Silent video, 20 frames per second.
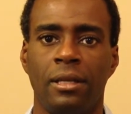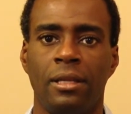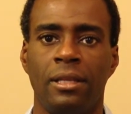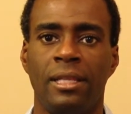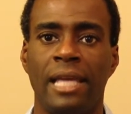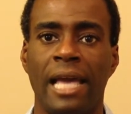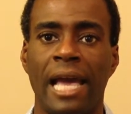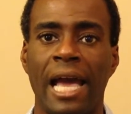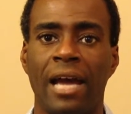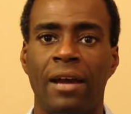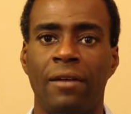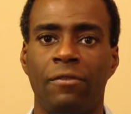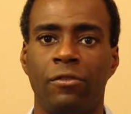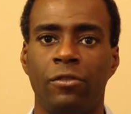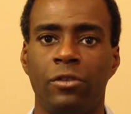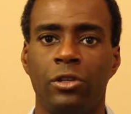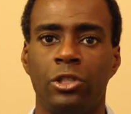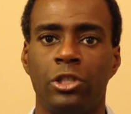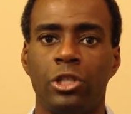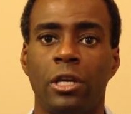the
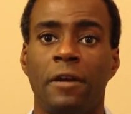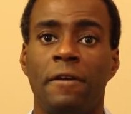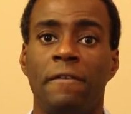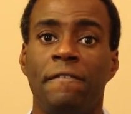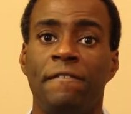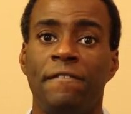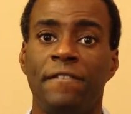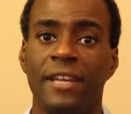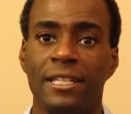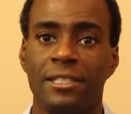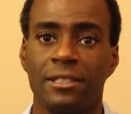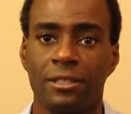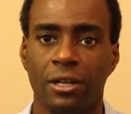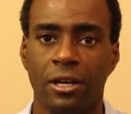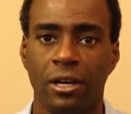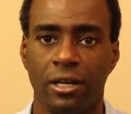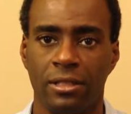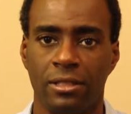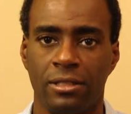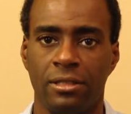average fixed
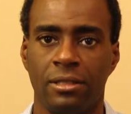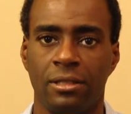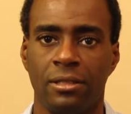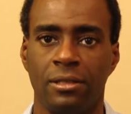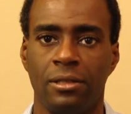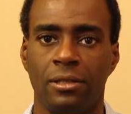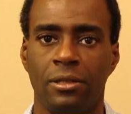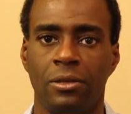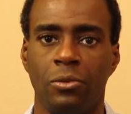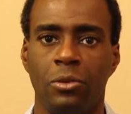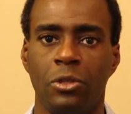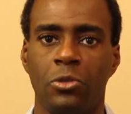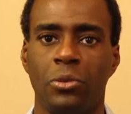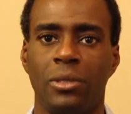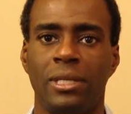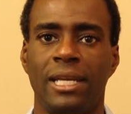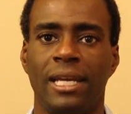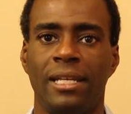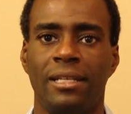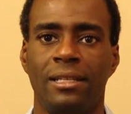cost, which
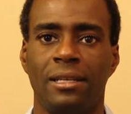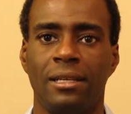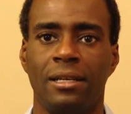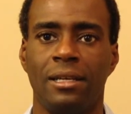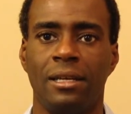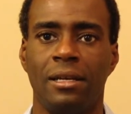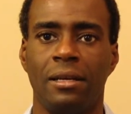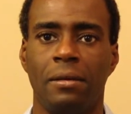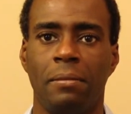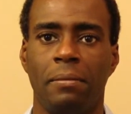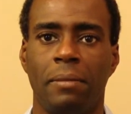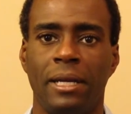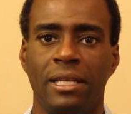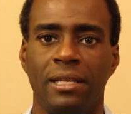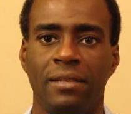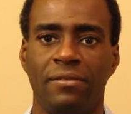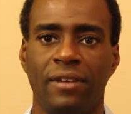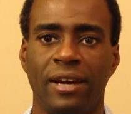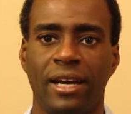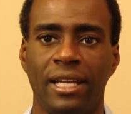we get by
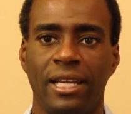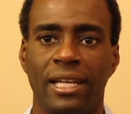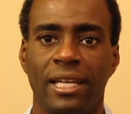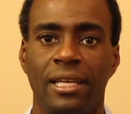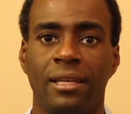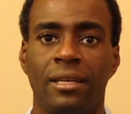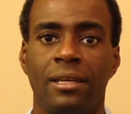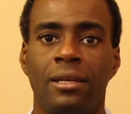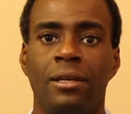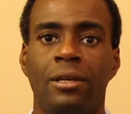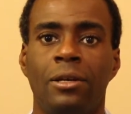dividing